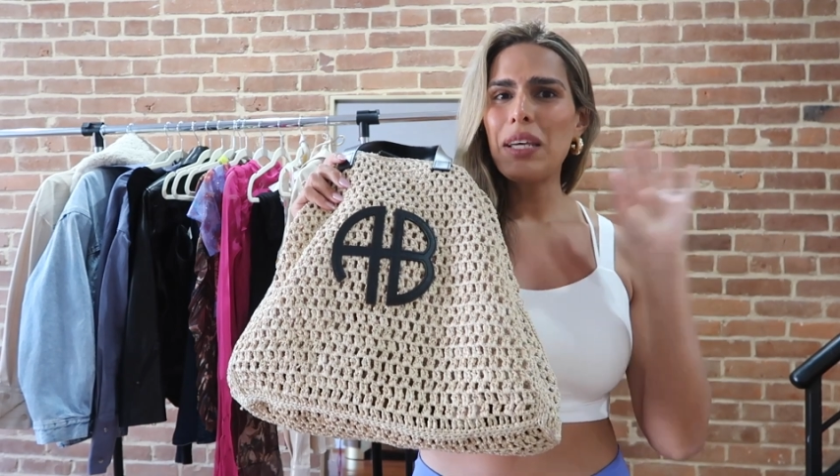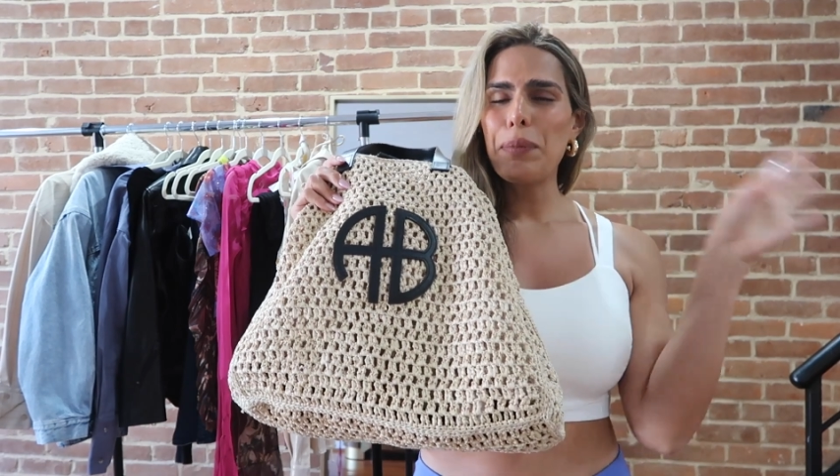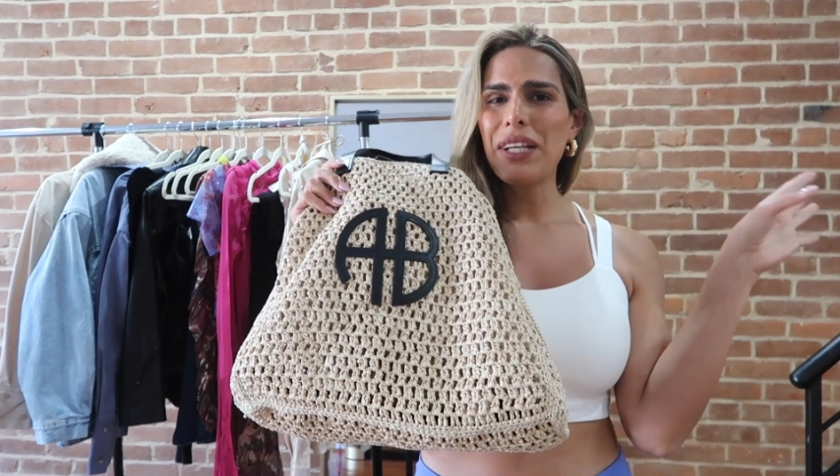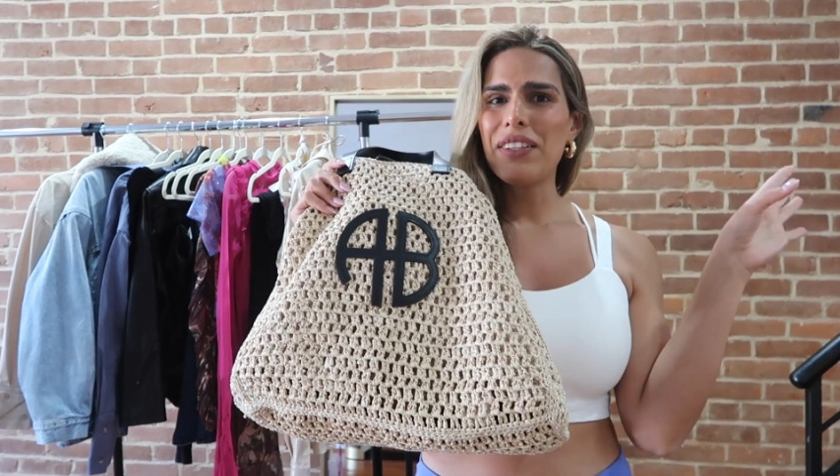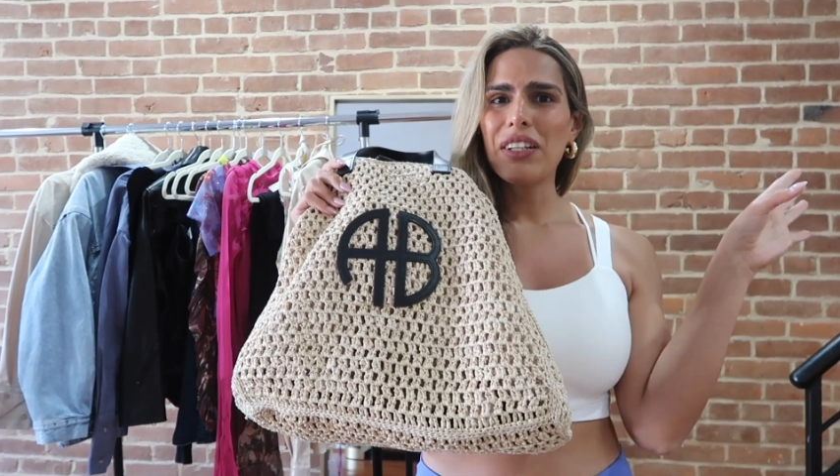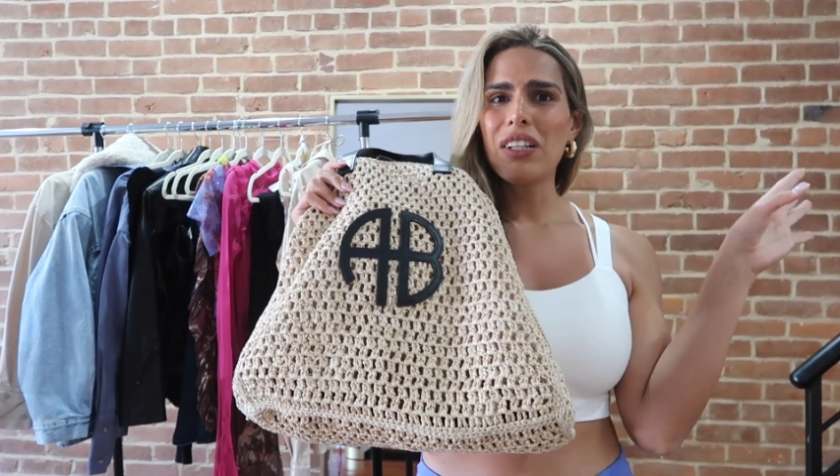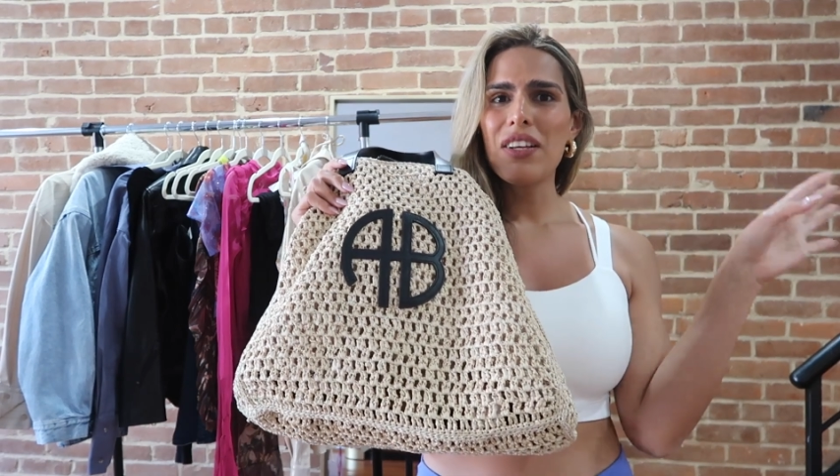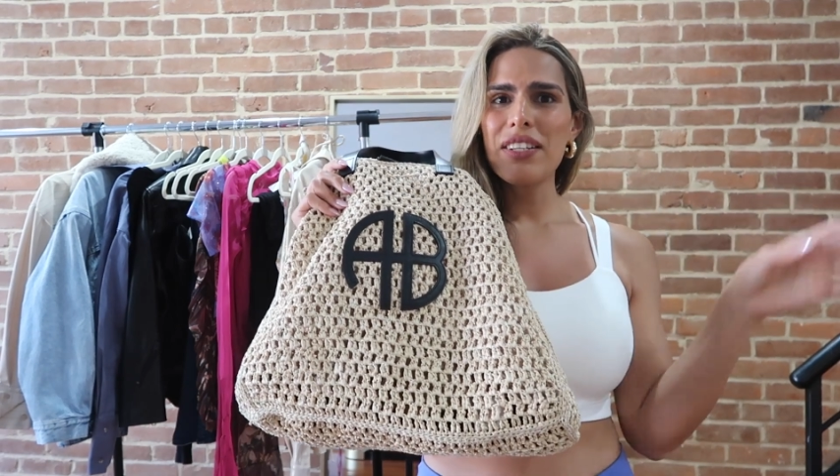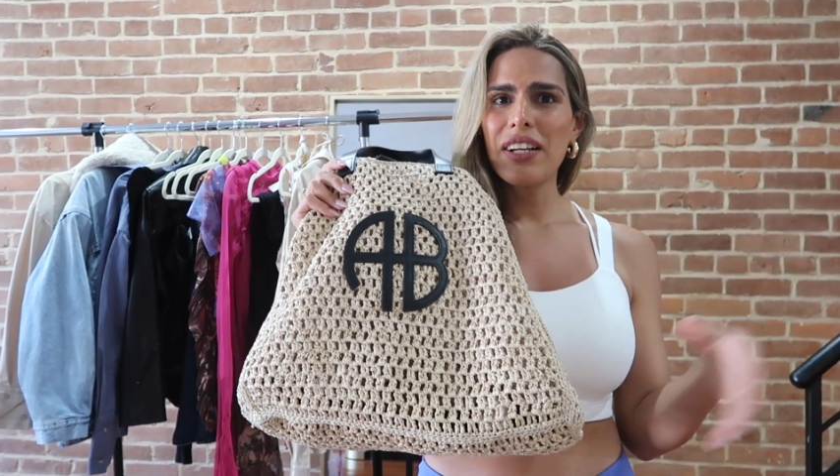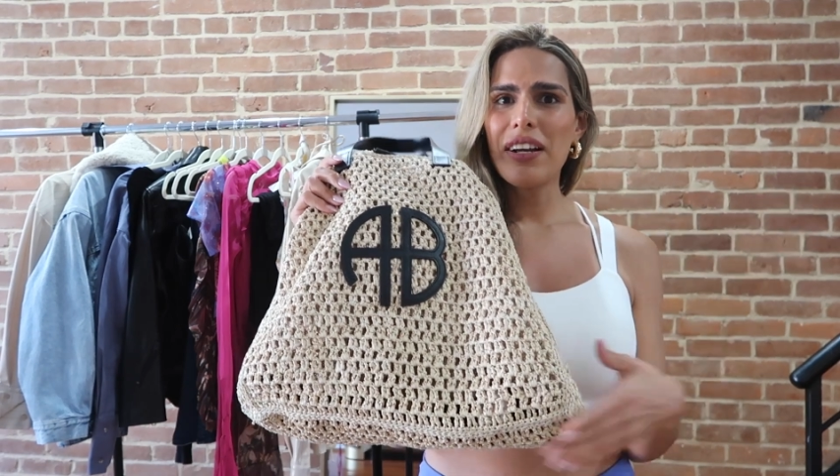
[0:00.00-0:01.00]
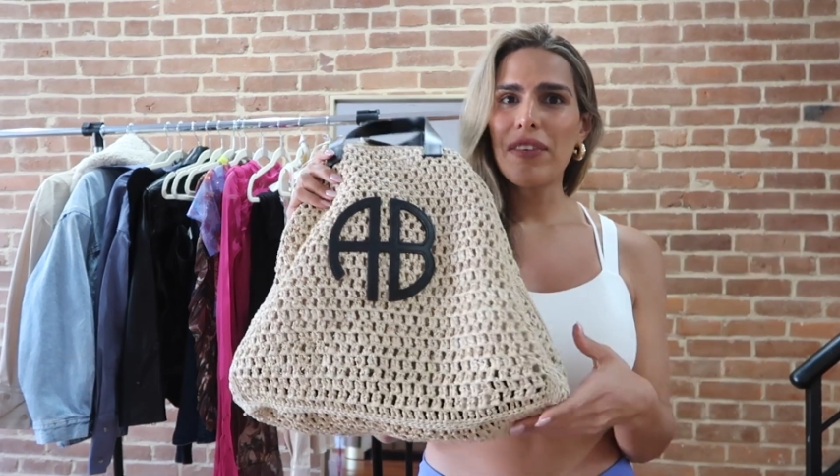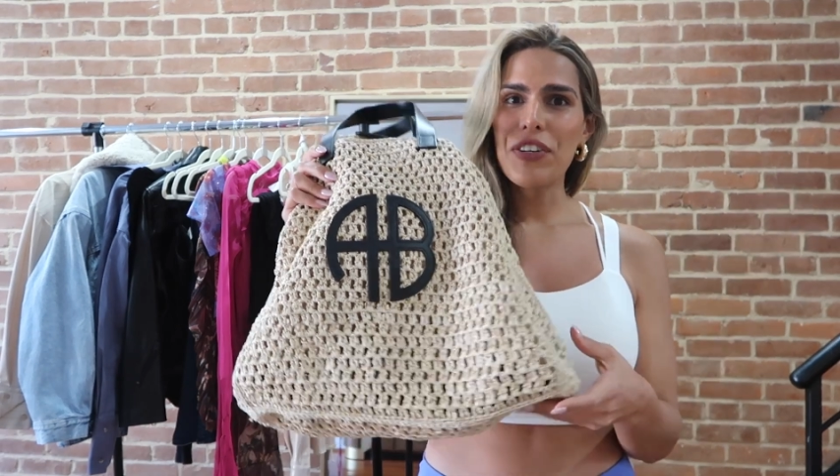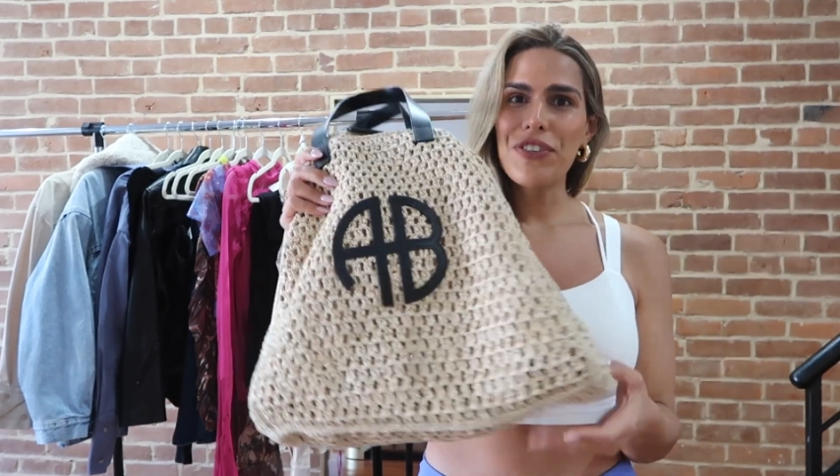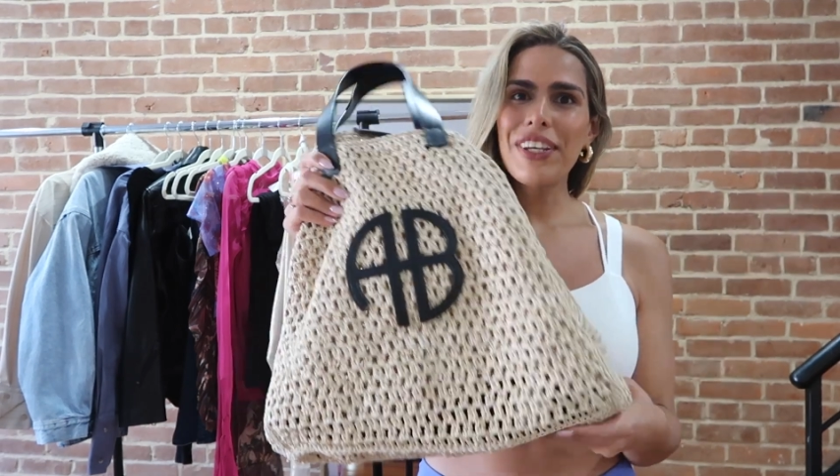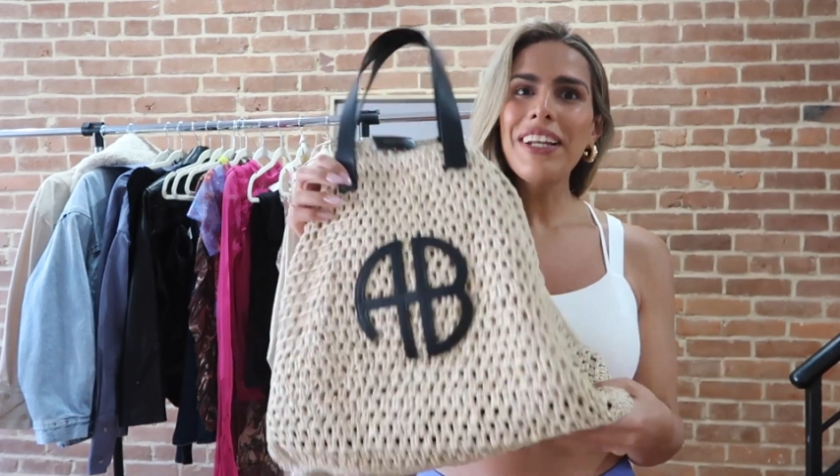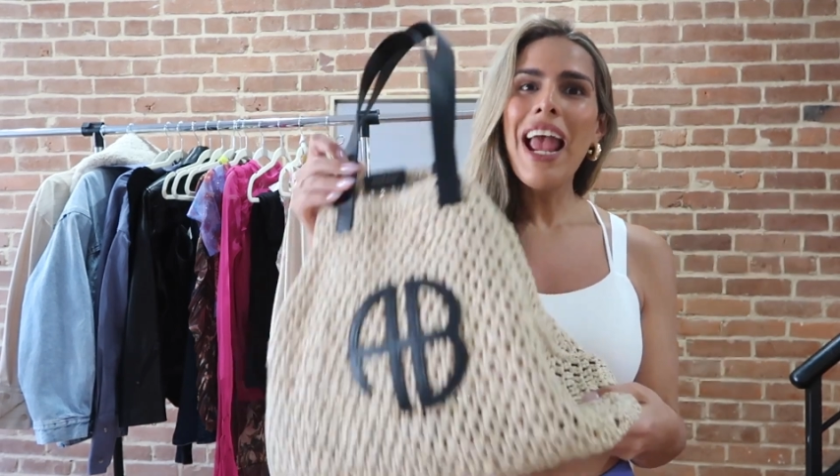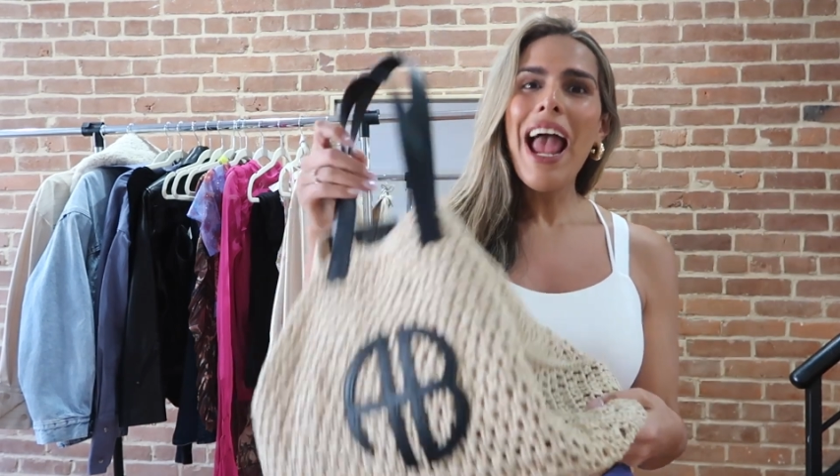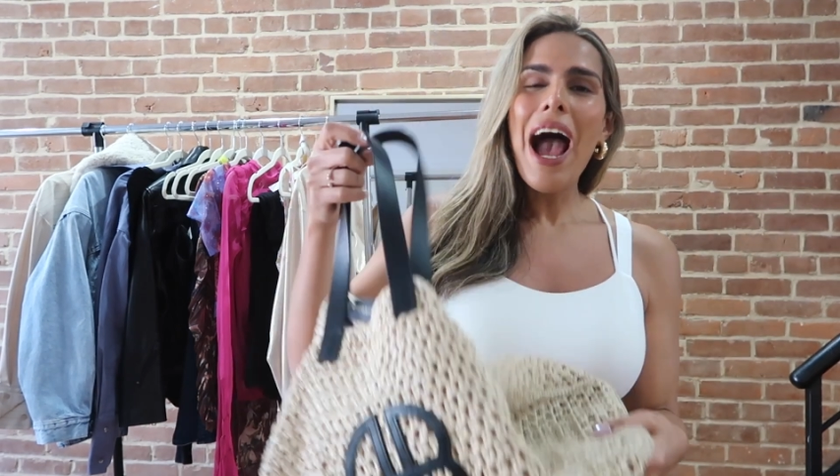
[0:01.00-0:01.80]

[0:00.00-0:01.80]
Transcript: keep it in their closet and never use it.